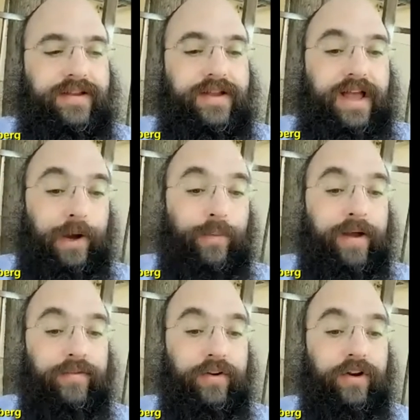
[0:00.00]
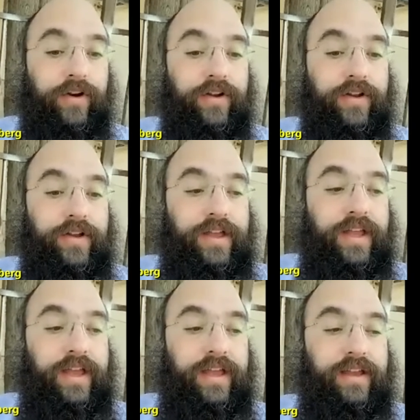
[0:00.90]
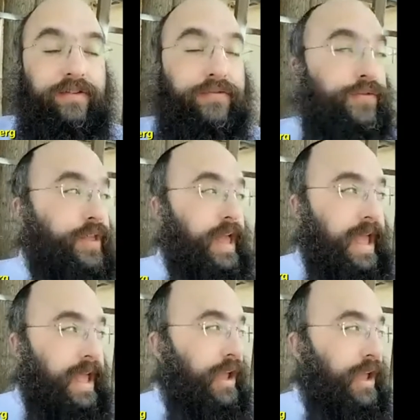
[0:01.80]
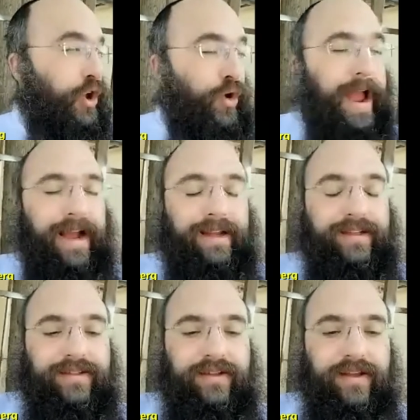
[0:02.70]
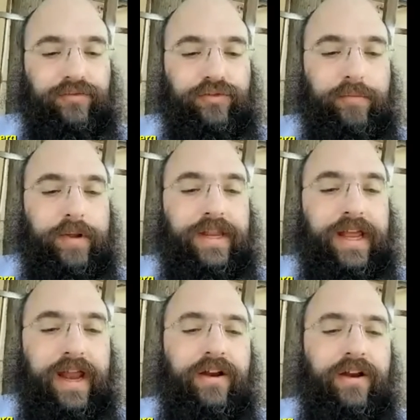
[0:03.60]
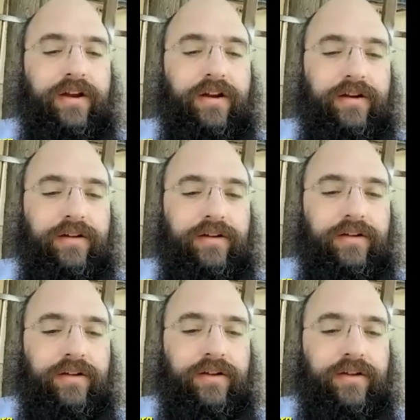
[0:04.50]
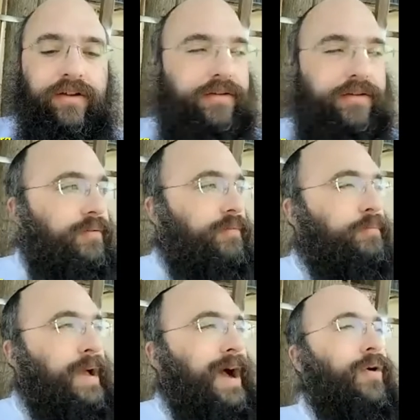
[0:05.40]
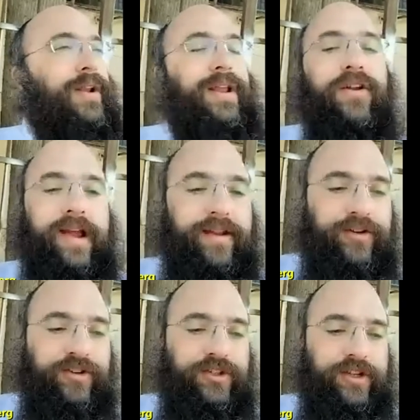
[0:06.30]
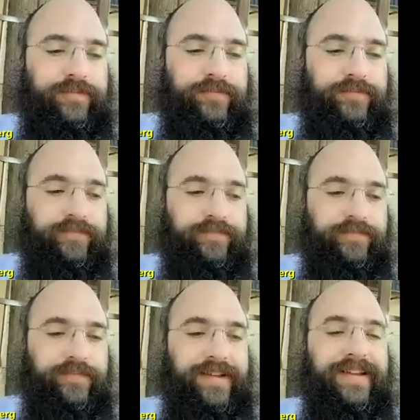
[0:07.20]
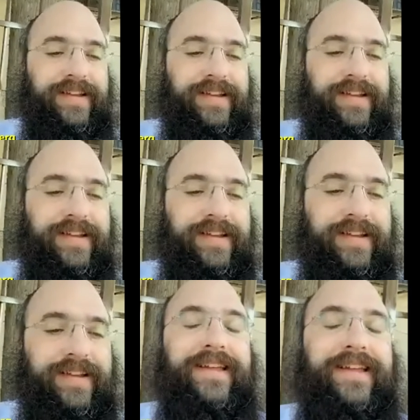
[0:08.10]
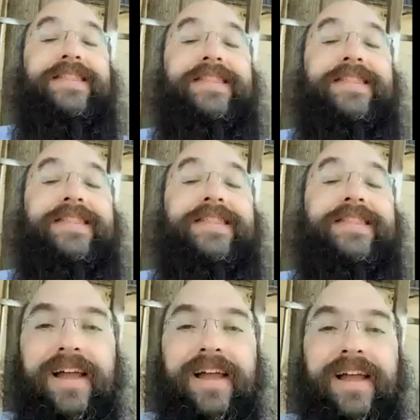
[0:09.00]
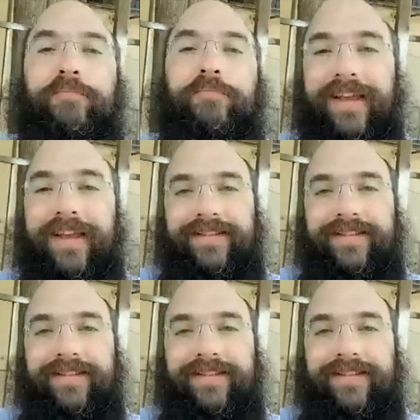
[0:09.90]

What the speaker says: However, if the egg cracks from an inner power, an inner energy, then life begins.